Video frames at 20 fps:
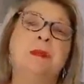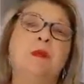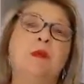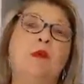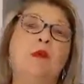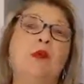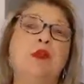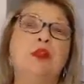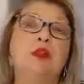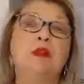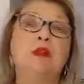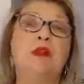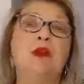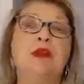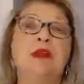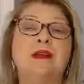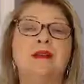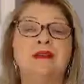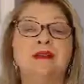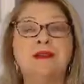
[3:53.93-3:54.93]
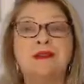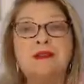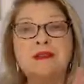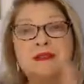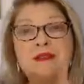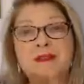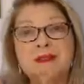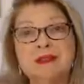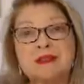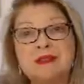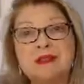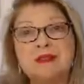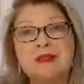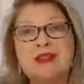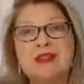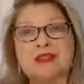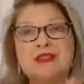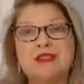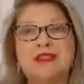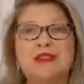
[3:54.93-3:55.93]
or your lungs,
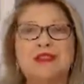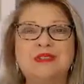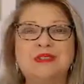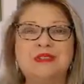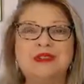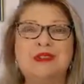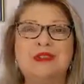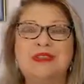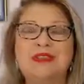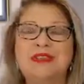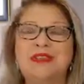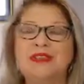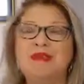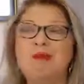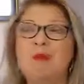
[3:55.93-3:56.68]
specific to those areas.